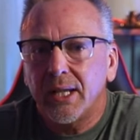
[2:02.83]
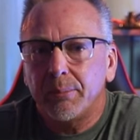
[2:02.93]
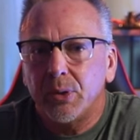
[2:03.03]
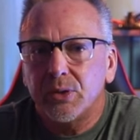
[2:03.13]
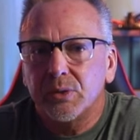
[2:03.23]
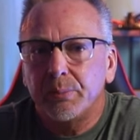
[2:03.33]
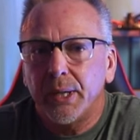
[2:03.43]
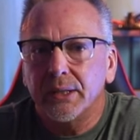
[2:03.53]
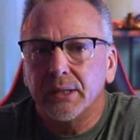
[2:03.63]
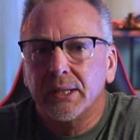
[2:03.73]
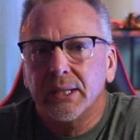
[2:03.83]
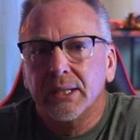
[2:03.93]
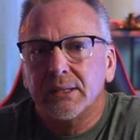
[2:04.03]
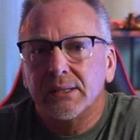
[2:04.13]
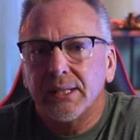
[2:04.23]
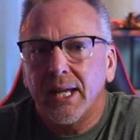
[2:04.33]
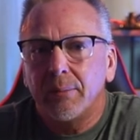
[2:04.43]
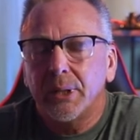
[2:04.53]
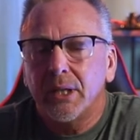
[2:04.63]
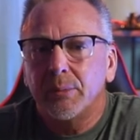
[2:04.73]
that purchase button, does
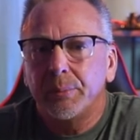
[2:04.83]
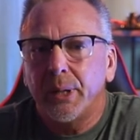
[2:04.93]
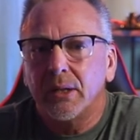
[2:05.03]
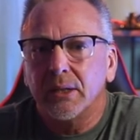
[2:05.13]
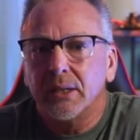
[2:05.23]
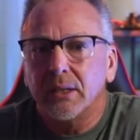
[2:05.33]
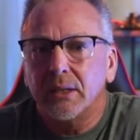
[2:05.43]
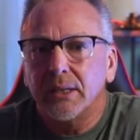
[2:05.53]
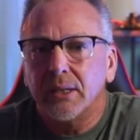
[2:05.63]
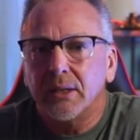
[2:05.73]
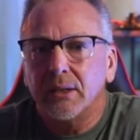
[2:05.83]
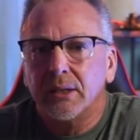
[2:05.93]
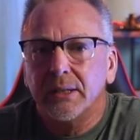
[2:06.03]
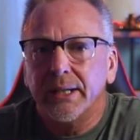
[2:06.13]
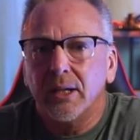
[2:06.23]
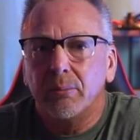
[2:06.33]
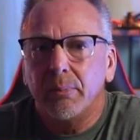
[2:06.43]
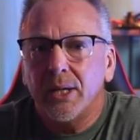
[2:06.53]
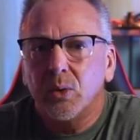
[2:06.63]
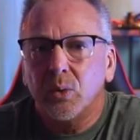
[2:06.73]
that become apparently clear. Now,
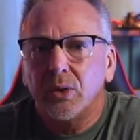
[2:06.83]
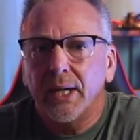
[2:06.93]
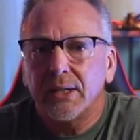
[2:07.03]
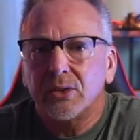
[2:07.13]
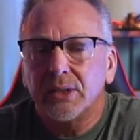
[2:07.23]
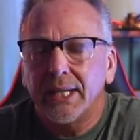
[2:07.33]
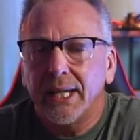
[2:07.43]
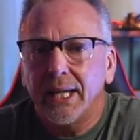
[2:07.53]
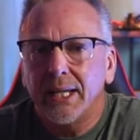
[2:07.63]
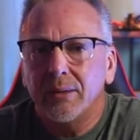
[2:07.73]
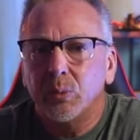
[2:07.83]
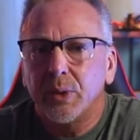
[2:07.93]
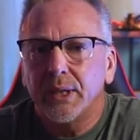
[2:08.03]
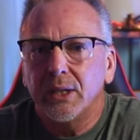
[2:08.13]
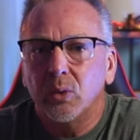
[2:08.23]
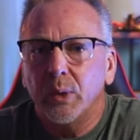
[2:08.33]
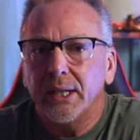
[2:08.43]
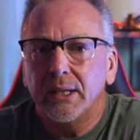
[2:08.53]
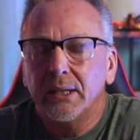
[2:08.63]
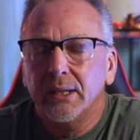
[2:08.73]
my order actually came within a
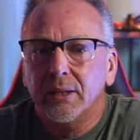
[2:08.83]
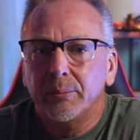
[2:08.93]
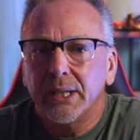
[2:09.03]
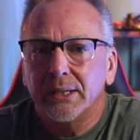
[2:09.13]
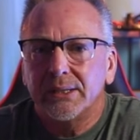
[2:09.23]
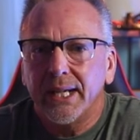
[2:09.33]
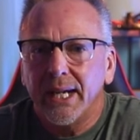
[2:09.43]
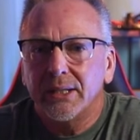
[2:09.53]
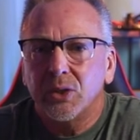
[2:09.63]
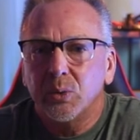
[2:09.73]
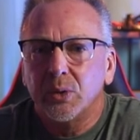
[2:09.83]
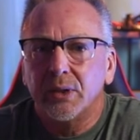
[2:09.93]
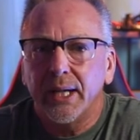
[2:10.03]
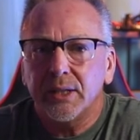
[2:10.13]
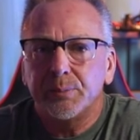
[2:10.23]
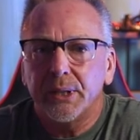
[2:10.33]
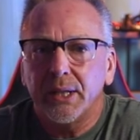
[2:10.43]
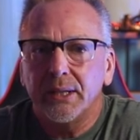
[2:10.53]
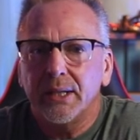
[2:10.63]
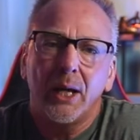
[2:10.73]
week because I had the order
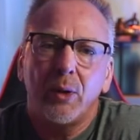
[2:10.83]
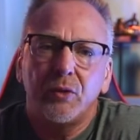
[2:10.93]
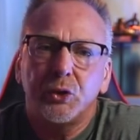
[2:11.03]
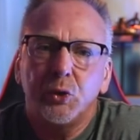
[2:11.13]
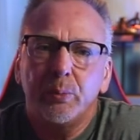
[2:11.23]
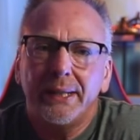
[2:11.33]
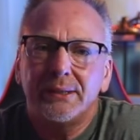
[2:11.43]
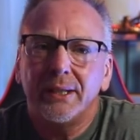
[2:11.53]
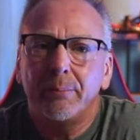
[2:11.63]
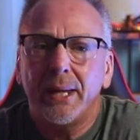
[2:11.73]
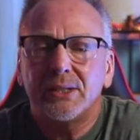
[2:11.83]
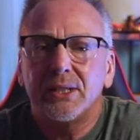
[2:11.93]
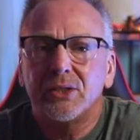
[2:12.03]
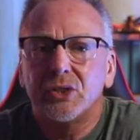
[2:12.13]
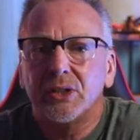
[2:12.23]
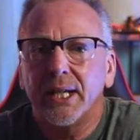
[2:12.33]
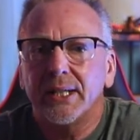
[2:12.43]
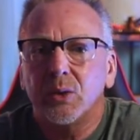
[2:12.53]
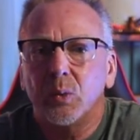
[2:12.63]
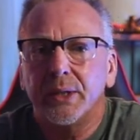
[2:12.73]
expedited. However, you may see a message
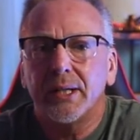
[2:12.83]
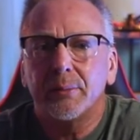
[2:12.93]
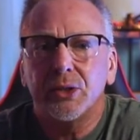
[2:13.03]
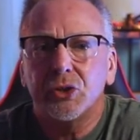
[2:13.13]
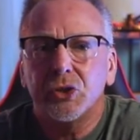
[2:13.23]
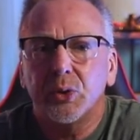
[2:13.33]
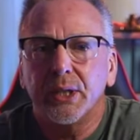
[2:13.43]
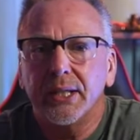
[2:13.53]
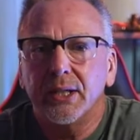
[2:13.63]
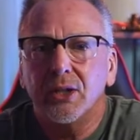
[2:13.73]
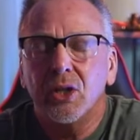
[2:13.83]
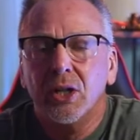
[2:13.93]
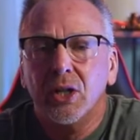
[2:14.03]
like the one that I'm going to show you here